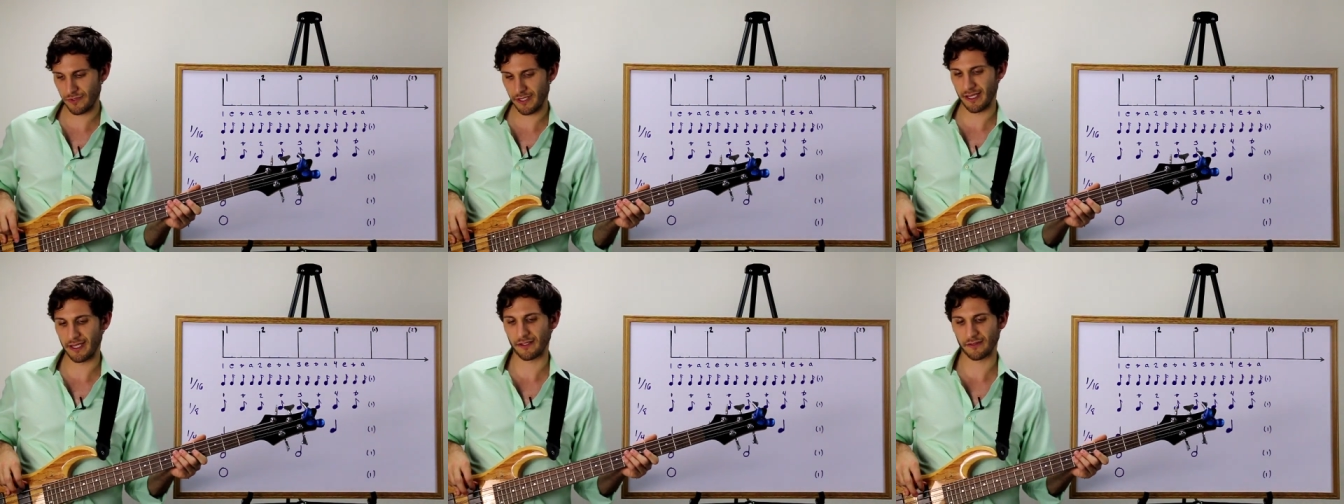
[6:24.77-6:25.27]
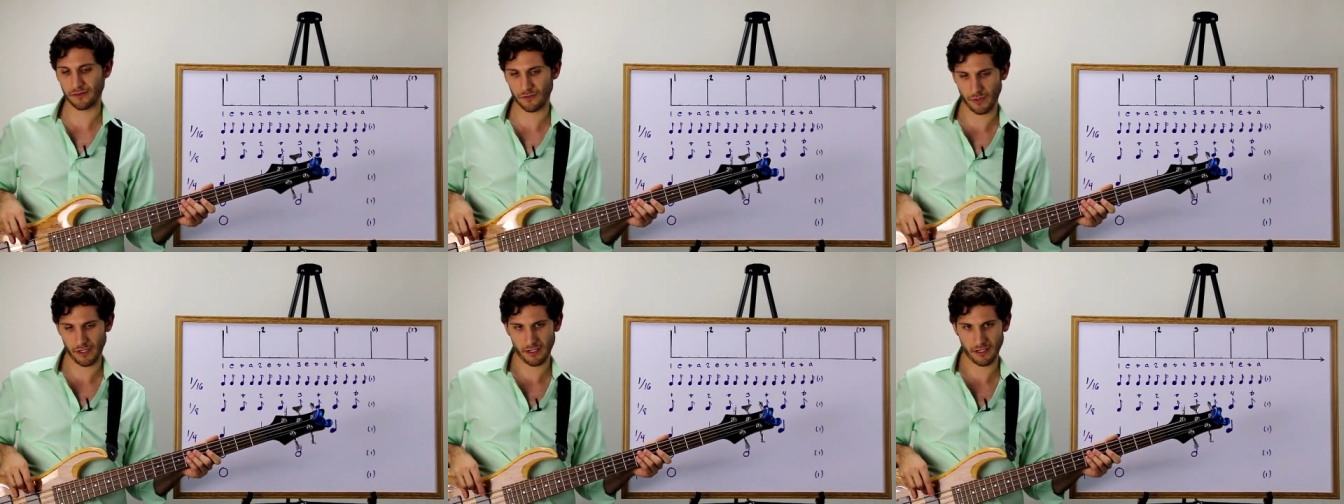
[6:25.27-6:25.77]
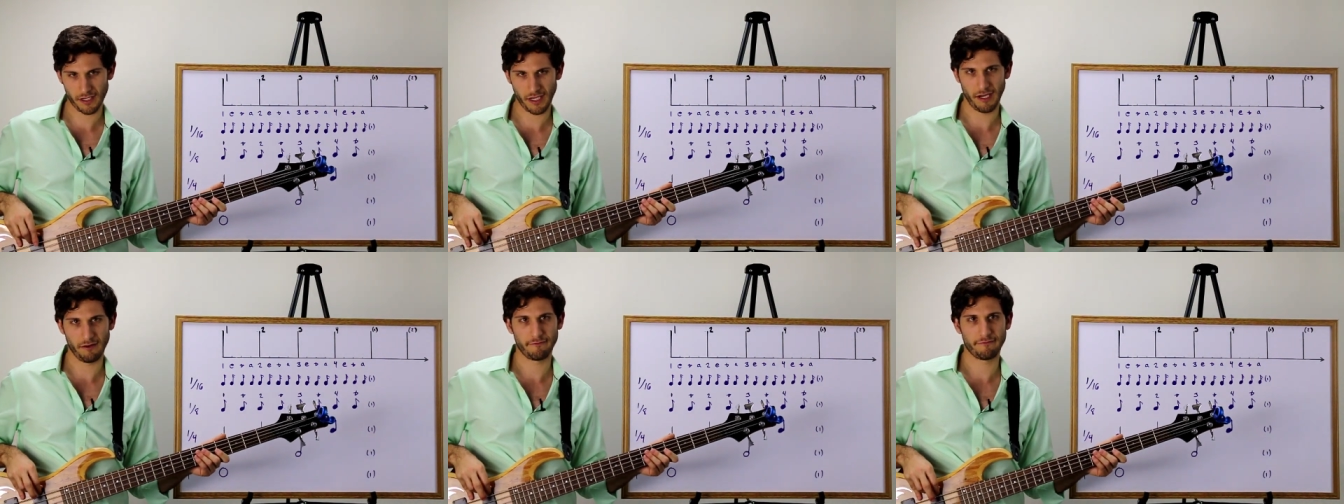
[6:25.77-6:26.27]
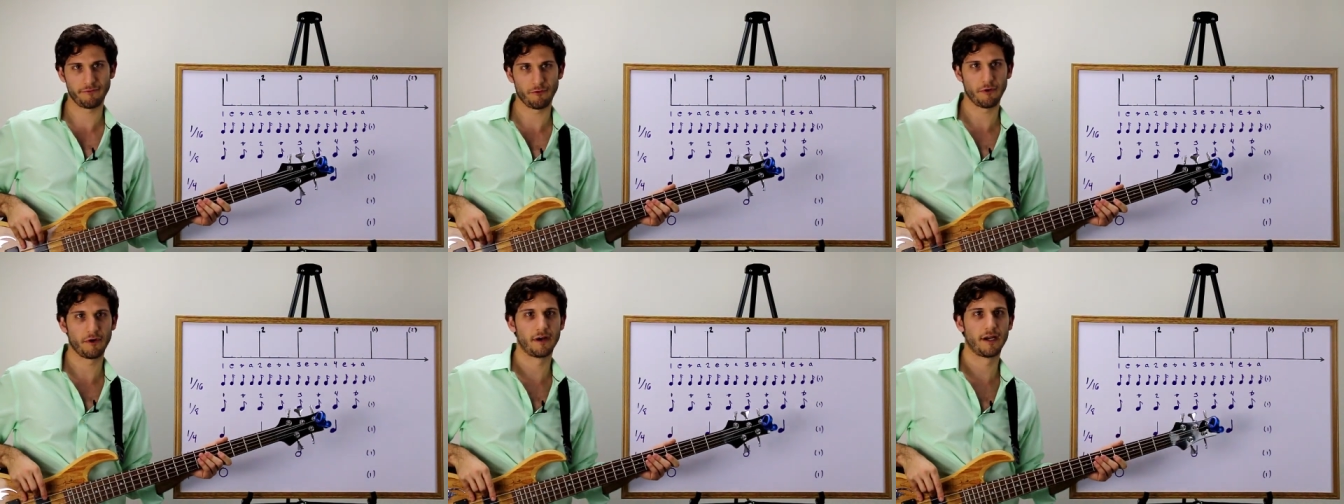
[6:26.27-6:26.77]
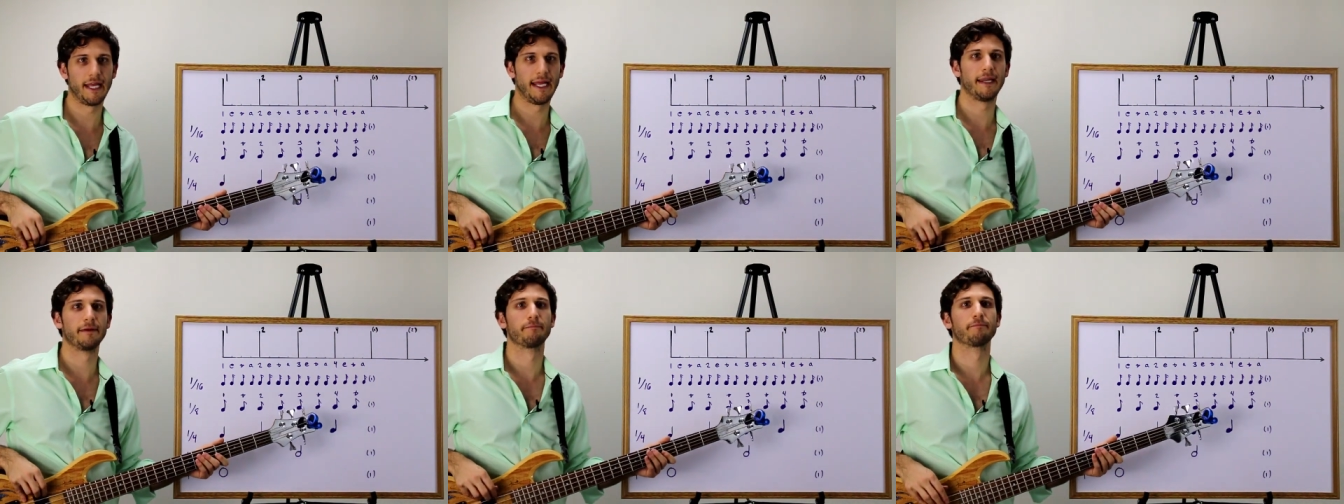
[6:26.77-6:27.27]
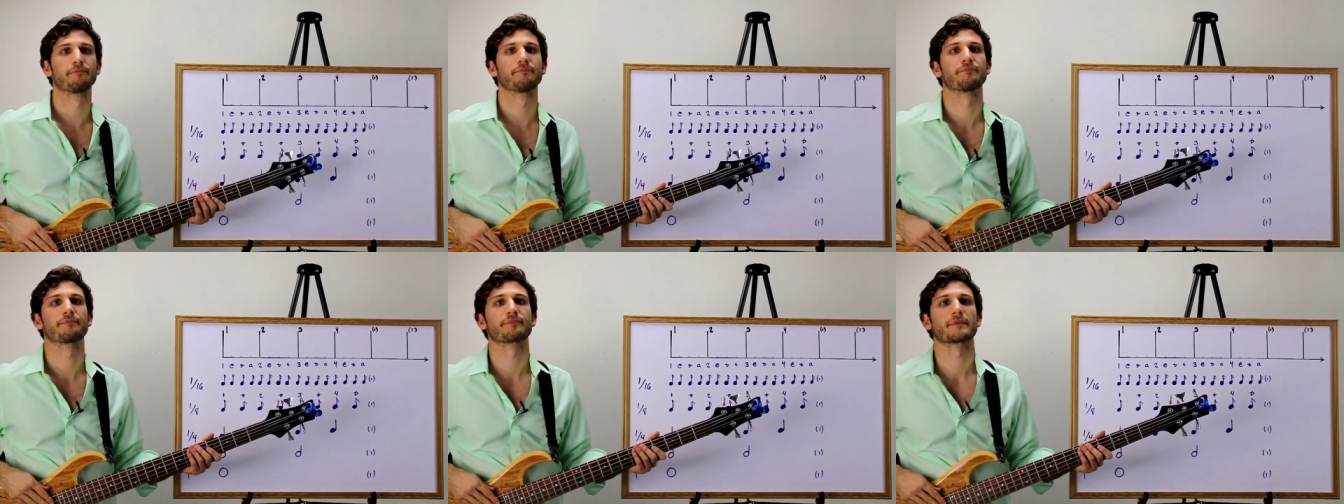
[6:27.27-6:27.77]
and 3 and 4 and.